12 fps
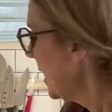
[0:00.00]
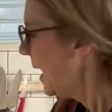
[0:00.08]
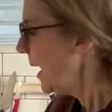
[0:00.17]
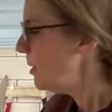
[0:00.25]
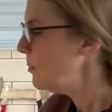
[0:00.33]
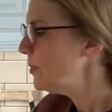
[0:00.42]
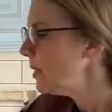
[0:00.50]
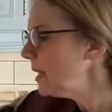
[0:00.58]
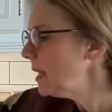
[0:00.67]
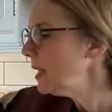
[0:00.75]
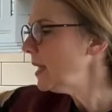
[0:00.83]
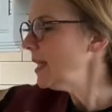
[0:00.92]
And
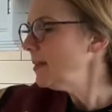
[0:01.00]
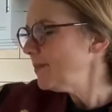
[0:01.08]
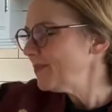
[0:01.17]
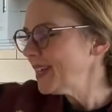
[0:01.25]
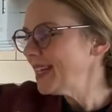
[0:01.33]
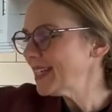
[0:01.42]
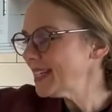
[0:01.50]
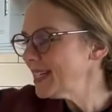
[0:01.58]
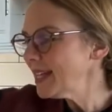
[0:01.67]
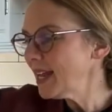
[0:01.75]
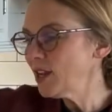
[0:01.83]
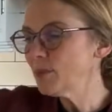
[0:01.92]
really, it doesn't
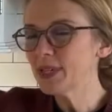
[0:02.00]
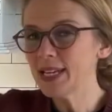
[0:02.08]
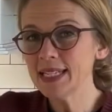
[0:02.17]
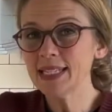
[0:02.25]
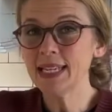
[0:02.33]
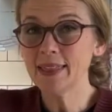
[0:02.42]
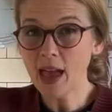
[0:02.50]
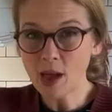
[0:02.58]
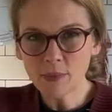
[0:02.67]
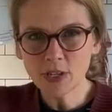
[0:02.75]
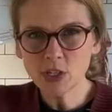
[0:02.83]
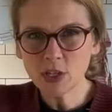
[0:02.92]
end up tasting that
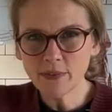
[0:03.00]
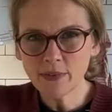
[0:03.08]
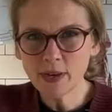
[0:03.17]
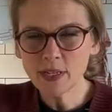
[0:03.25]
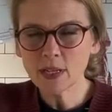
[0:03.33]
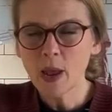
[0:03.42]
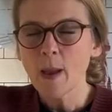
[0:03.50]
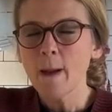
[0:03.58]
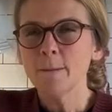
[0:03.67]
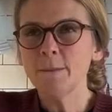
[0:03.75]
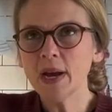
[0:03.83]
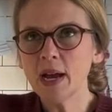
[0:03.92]
much different,
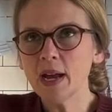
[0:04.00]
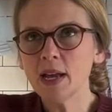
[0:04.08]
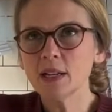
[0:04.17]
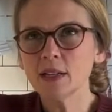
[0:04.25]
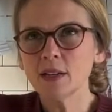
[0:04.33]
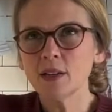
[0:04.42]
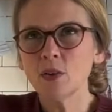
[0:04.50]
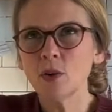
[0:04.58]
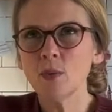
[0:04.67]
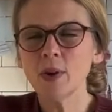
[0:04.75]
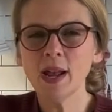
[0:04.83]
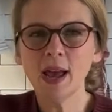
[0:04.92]
but you don't
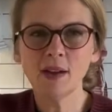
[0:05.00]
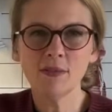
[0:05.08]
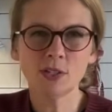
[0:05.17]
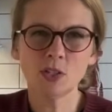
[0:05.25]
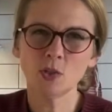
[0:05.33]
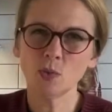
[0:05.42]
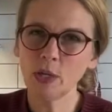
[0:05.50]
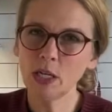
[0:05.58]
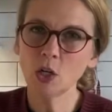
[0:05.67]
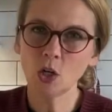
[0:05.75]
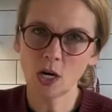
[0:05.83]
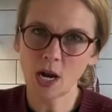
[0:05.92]
want to have a
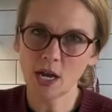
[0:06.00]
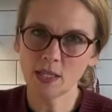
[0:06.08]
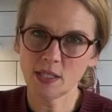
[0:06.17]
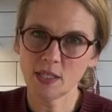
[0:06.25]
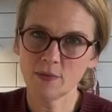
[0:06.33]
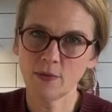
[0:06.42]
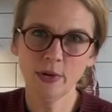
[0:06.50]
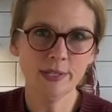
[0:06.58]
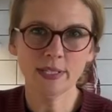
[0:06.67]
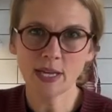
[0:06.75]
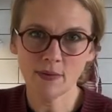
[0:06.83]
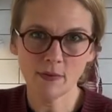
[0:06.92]
sweet crust for a
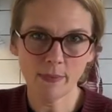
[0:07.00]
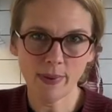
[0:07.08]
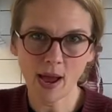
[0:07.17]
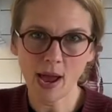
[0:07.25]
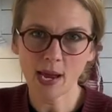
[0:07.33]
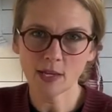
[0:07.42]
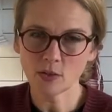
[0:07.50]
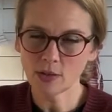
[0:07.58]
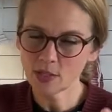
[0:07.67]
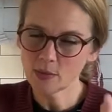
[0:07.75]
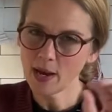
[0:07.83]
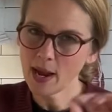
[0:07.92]
savory pie. So
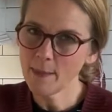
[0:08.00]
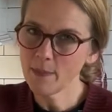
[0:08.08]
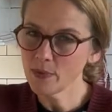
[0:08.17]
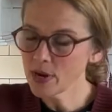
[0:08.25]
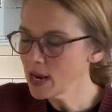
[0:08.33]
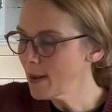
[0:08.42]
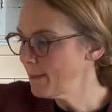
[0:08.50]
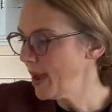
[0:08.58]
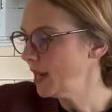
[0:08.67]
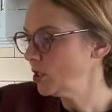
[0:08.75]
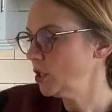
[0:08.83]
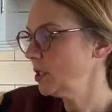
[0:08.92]
that's why I bring it
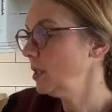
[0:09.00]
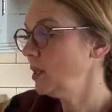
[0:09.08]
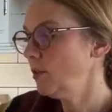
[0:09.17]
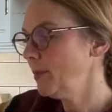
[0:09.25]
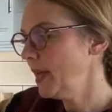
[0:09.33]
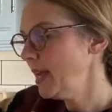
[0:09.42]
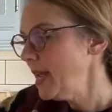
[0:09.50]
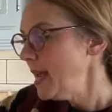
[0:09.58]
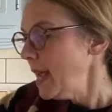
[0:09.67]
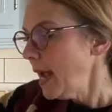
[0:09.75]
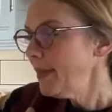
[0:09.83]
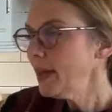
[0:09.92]
back just a little bit.
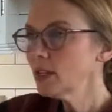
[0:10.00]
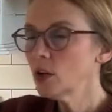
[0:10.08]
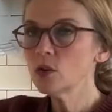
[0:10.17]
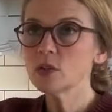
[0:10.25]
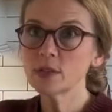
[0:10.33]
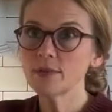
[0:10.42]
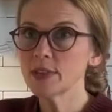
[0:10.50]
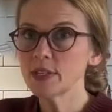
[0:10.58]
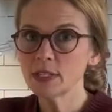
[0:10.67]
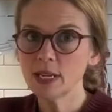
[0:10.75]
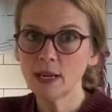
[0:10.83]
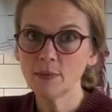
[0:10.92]
And that goes for the
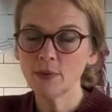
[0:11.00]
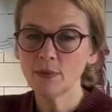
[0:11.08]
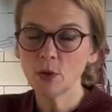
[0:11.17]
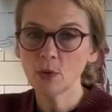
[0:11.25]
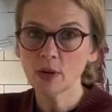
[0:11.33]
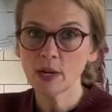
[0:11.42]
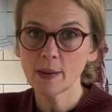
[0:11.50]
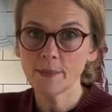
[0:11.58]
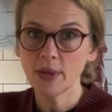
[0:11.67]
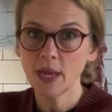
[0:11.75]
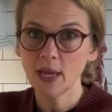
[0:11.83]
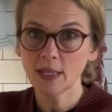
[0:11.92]
same if you were going to
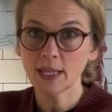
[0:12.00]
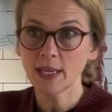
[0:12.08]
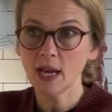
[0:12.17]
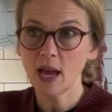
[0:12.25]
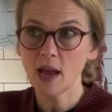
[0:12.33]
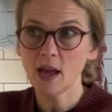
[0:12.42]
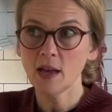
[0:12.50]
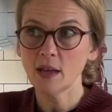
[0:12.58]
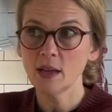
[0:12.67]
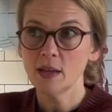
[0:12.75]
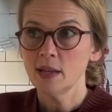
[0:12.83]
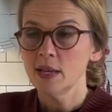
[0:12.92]
make like a
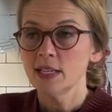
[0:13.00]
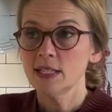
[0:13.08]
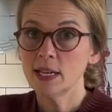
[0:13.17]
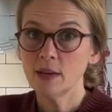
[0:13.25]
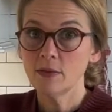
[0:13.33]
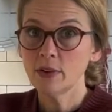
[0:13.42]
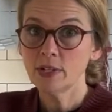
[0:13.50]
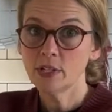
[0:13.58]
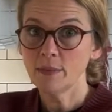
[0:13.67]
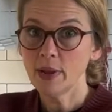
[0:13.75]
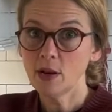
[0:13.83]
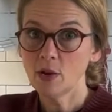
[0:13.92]
savory
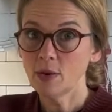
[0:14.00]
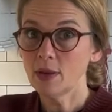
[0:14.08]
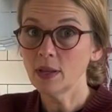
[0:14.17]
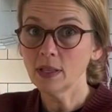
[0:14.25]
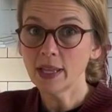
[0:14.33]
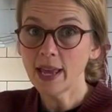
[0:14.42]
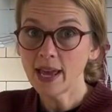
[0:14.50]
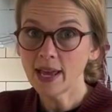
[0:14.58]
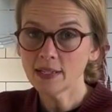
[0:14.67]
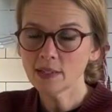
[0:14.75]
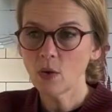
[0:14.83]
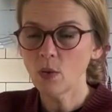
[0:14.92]
tomato
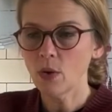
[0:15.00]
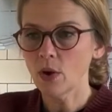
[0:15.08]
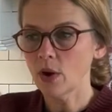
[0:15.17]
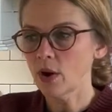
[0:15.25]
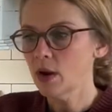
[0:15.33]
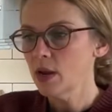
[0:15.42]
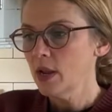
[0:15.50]
galette or